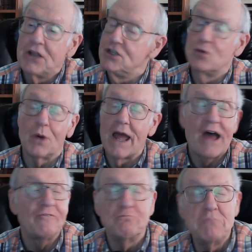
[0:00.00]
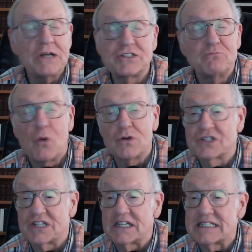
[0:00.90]
you will have much more
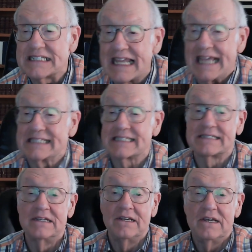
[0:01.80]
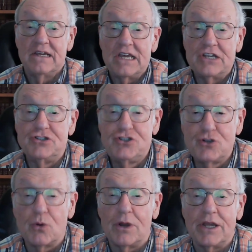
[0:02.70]
success
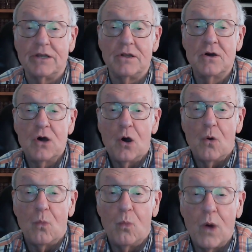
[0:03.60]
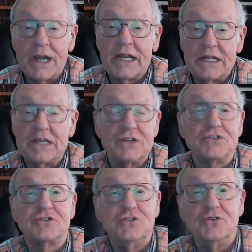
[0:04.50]
enjoying what it
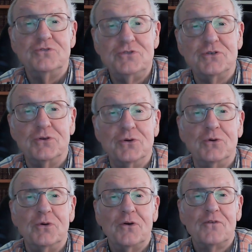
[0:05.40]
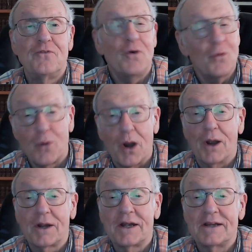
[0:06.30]
is you do for
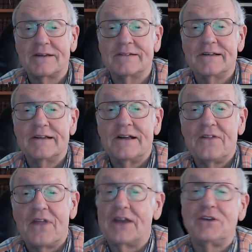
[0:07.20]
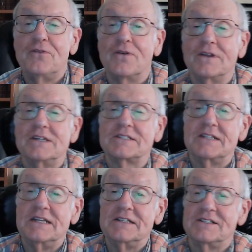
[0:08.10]
work. Thank you for
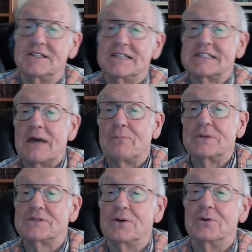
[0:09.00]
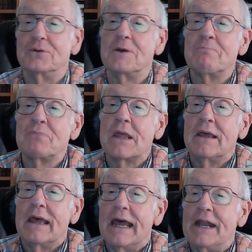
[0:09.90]
listening to this episode.
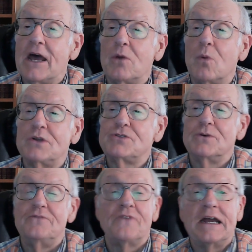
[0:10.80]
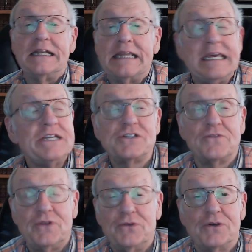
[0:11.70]
And I want to invite each
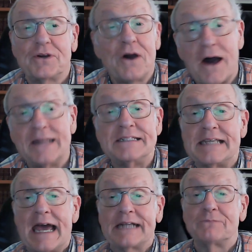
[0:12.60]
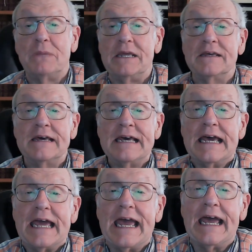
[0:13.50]
of you to contact me
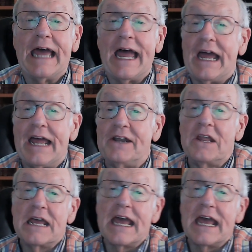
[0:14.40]
and